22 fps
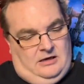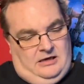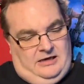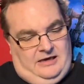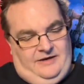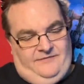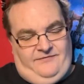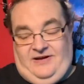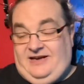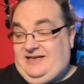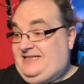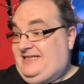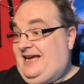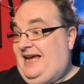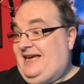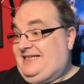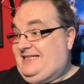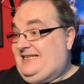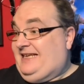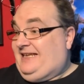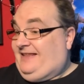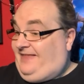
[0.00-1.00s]

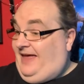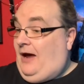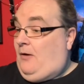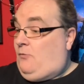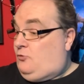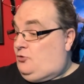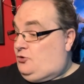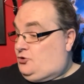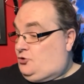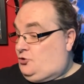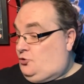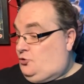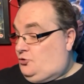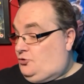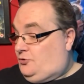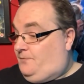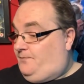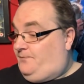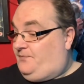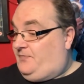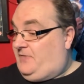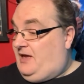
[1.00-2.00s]
Fantastic, that was good.
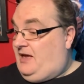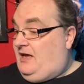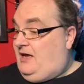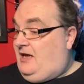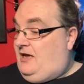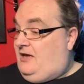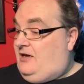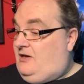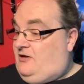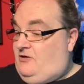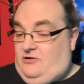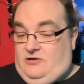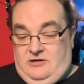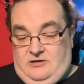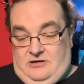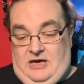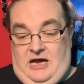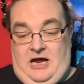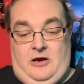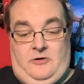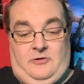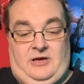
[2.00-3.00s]

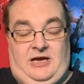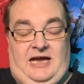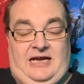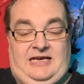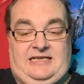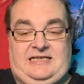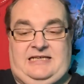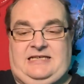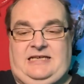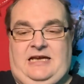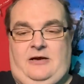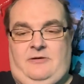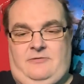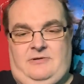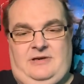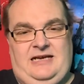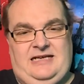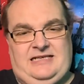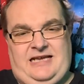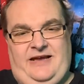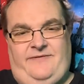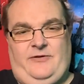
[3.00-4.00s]
Okay, so
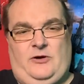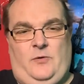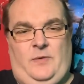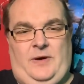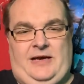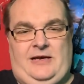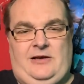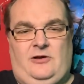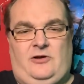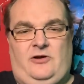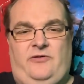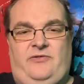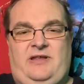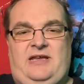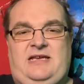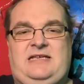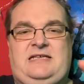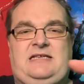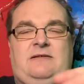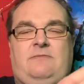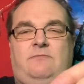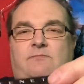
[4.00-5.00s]
let's have a quick look at this.